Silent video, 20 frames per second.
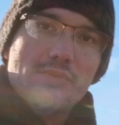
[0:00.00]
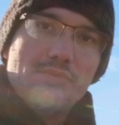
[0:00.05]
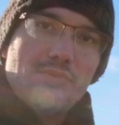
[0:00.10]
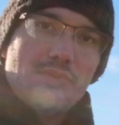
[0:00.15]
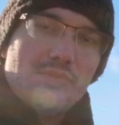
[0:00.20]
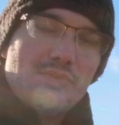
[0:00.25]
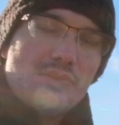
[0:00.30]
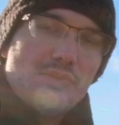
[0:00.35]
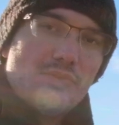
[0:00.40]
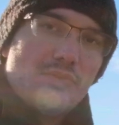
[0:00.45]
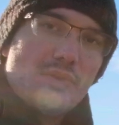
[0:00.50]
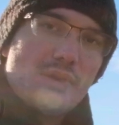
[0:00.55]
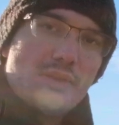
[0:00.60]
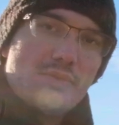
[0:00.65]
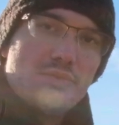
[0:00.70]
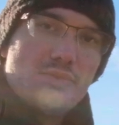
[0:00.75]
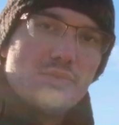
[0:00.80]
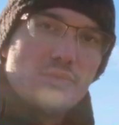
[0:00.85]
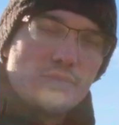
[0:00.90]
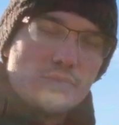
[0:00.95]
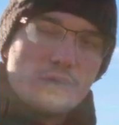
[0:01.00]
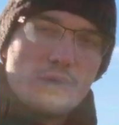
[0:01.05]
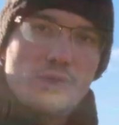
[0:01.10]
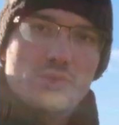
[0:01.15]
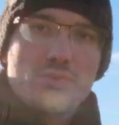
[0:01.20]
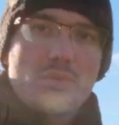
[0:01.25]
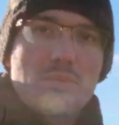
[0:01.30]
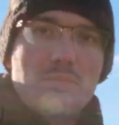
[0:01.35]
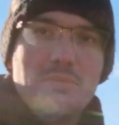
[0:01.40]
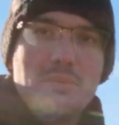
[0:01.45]
55 to
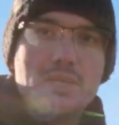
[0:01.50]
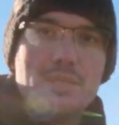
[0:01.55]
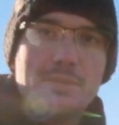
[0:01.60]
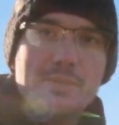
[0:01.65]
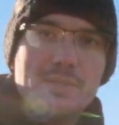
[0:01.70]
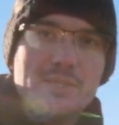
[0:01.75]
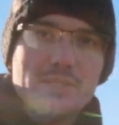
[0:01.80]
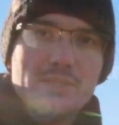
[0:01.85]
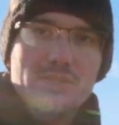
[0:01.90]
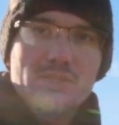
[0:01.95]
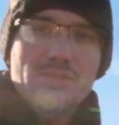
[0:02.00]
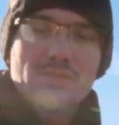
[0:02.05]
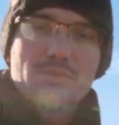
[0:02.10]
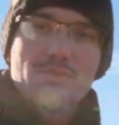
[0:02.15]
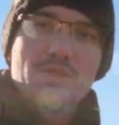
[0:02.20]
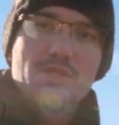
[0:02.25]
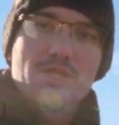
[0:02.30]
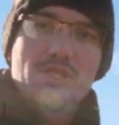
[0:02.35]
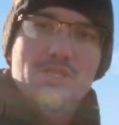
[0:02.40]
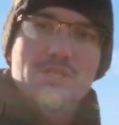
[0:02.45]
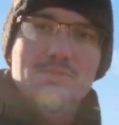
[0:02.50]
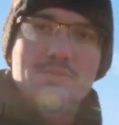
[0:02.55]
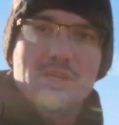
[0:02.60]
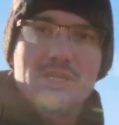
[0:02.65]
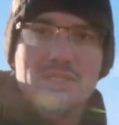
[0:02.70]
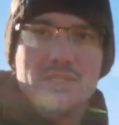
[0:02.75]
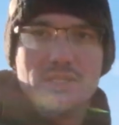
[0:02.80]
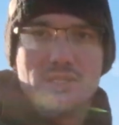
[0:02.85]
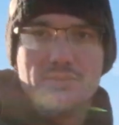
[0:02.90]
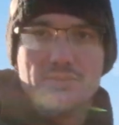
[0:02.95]
200 millimeters, which is my
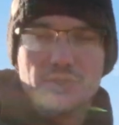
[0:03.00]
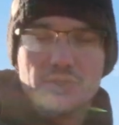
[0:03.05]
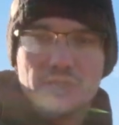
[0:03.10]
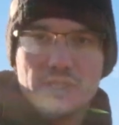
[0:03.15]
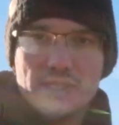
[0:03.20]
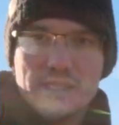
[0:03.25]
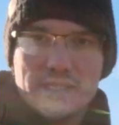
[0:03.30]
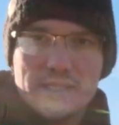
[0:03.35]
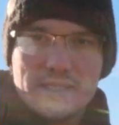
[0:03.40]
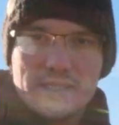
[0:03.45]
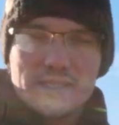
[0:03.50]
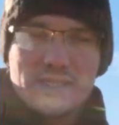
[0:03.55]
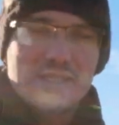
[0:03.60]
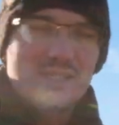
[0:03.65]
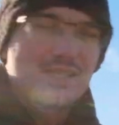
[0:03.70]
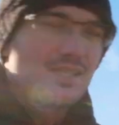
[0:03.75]
telephoto lens. That's